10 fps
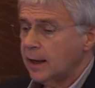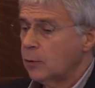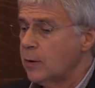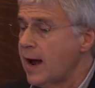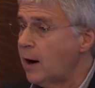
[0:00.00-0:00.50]

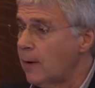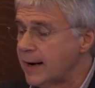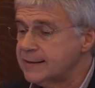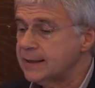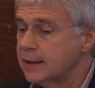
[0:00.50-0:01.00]
We are
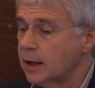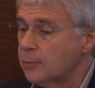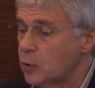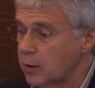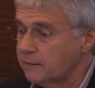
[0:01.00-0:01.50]
writing a
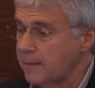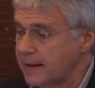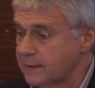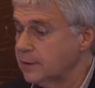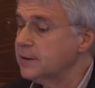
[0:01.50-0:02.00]
book of
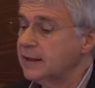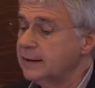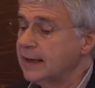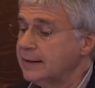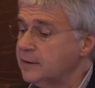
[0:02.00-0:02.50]
methods
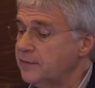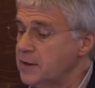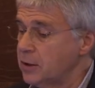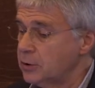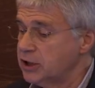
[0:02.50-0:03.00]
in cattle
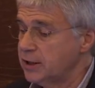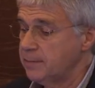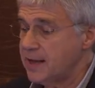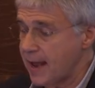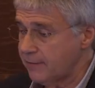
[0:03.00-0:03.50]
physiology and
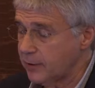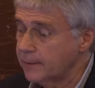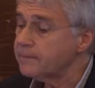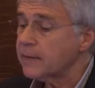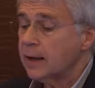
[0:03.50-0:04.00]
behavior.
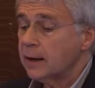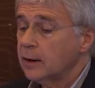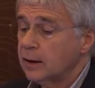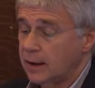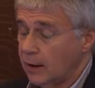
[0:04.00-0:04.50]

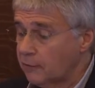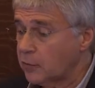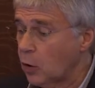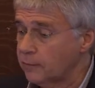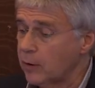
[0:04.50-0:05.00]
Of
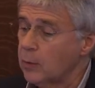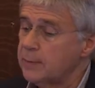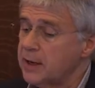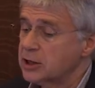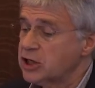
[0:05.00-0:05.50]
course, there will
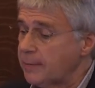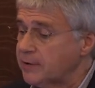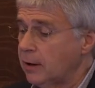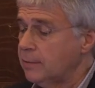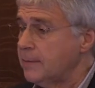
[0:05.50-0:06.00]
be a
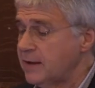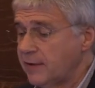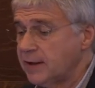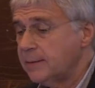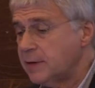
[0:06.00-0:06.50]
chapter on
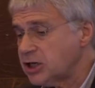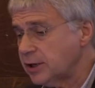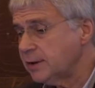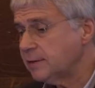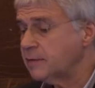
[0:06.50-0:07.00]
methane
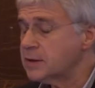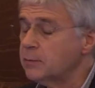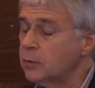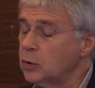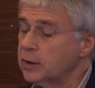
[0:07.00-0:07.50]
emission in this
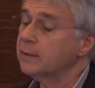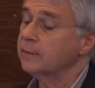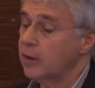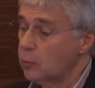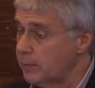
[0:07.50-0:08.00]
book.
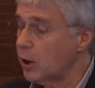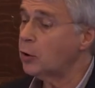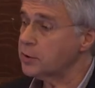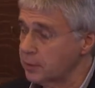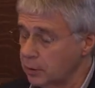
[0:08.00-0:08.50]
There will be
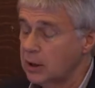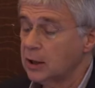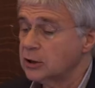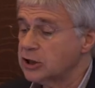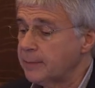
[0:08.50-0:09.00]
also
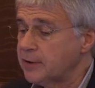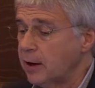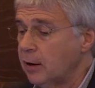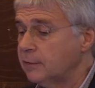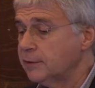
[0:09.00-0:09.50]
a chapter
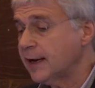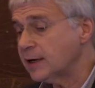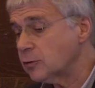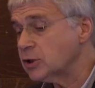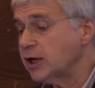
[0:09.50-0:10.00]
on
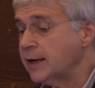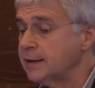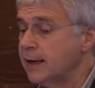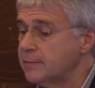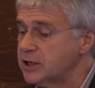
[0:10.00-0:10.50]
nitrogen
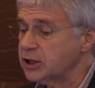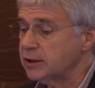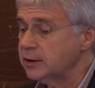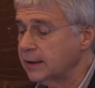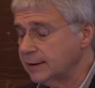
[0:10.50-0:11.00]

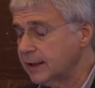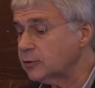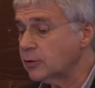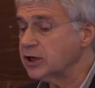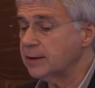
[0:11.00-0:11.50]
emission and
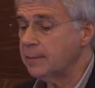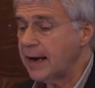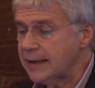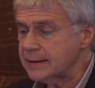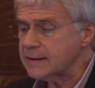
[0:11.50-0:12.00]
nitrogen
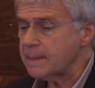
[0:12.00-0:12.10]
balance.